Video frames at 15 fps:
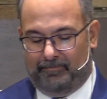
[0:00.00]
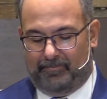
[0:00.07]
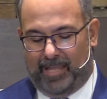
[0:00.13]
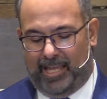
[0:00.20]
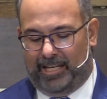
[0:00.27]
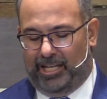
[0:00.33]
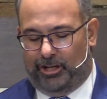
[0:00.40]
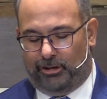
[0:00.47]

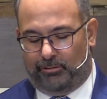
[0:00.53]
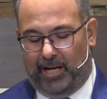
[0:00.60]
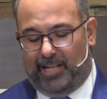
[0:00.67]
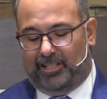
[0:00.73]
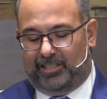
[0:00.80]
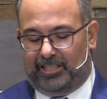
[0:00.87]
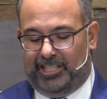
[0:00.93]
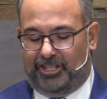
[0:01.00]
and he
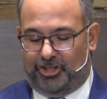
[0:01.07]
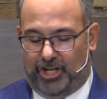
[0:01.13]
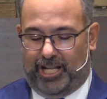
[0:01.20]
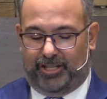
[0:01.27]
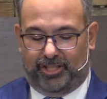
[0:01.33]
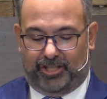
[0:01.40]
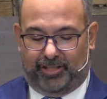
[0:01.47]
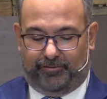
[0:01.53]
courageously
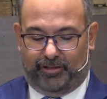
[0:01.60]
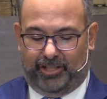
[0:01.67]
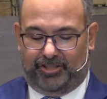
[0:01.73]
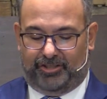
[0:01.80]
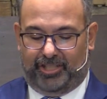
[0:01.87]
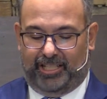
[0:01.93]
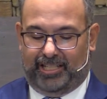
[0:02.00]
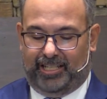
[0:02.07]
challenged the
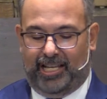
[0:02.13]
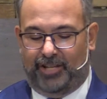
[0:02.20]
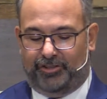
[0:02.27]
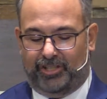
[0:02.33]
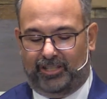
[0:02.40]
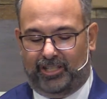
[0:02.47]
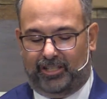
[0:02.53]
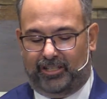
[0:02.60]
Philistine,
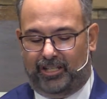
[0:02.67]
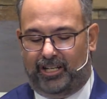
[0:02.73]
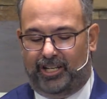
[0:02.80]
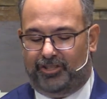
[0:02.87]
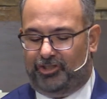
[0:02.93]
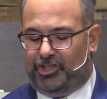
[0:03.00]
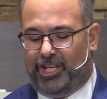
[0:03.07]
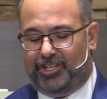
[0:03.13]
announcing that
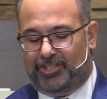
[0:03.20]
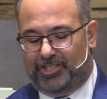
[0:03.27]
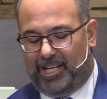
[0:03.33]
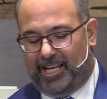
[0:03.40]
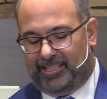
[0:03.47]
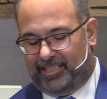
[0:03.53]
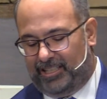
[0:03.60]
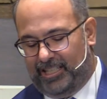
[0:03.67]
God does
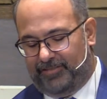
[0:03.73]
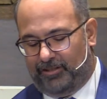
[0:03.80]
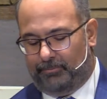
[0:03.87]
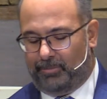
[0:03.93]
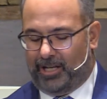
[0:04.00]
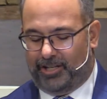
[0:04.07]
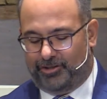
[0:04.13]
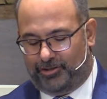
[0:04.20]
not deliver
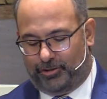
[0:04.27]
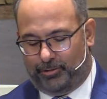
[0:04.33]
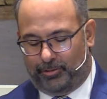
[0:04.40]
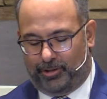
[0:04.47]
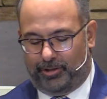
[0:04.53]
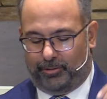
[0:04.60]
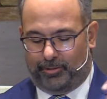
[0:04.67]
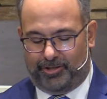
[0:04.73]
by
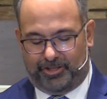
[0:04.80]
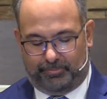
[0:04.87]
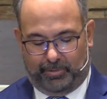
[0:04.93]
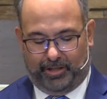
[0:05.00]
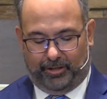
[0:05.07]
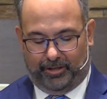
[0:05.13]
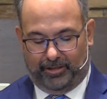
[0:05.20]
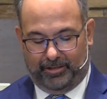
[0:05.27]
sword or
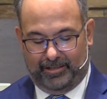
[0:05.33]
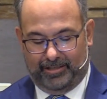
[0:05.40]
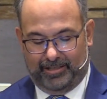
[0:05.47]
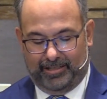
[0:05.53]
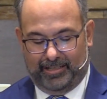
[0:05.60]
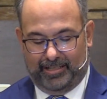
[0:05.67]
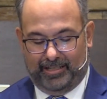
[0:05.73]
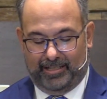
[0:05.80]
spear.
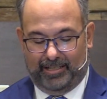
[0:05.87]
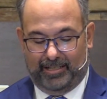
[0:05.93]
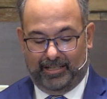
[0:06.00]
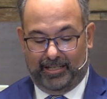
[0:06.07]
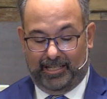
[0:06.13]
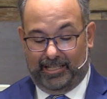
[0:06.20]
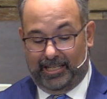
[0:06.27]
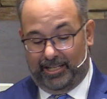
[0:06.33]

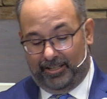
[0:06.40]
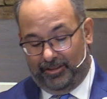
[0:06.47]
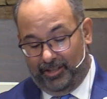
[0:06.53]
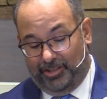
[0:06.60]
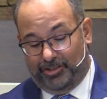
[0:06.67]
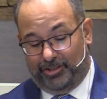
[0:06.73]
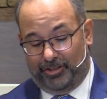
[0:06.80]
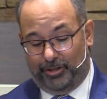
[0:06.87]
Yet in
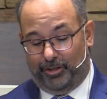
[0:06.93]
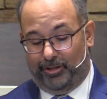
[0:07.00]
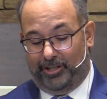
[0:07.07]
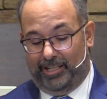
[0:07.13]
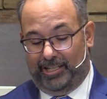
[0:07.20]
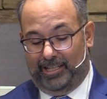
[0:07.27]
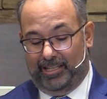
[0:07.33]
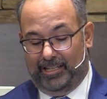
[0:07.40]
this
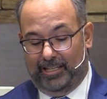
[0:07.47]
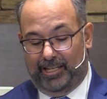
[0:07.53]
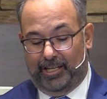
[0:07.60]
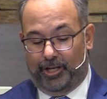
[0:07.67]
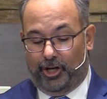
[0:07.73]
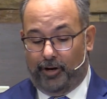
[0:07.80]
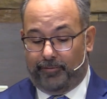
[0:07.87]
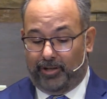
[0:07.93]
story,
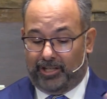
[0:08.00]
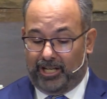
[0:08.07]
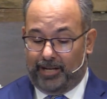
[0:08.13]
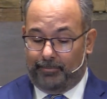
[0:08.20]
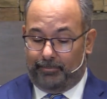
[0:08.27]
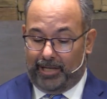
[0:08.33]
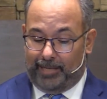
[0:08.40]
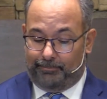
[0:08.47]

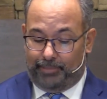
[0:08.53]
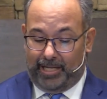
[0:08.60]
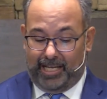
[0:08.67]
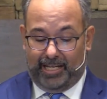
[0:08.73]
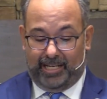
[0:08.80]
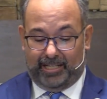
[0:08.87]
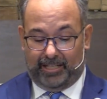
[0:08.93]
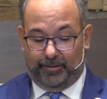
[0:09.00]
overcome by
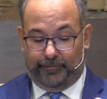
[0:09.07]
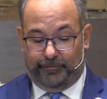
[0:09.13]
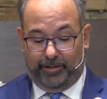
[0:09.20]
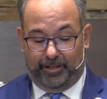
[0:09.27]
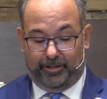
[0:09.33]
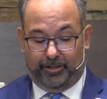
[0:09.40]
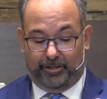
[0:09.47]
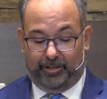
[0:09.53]
panic and
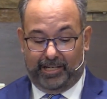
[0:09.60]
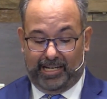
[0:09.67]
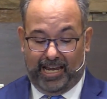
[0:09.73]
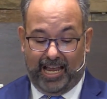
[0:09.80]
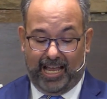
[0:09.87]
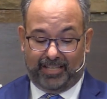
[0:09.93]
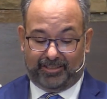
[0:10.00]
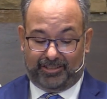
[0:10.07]
fear, he
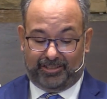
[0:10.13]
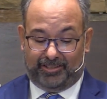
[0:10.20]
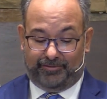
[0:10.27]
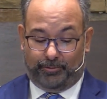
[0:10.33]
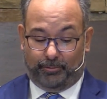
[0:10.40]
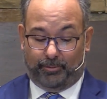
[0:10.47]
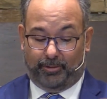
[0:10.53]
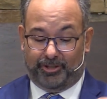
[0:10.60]
asks
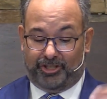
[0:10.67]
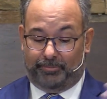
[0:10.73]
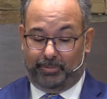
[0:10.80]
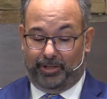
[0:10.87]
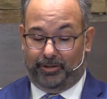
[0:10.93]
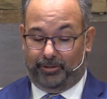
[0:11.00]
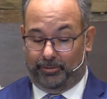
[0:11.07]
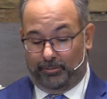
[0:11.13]
for
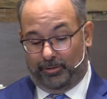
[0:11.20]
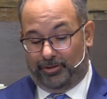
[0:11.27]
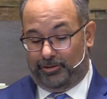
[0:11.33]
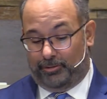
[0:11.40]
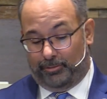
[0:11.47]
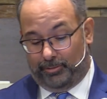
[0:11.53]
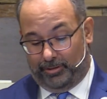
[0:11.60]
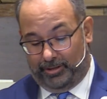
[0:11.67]
spear or
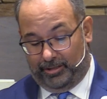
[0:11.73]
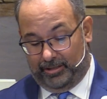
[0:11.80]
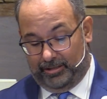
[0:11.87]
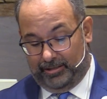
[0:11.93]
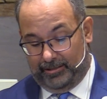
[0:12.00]
sword.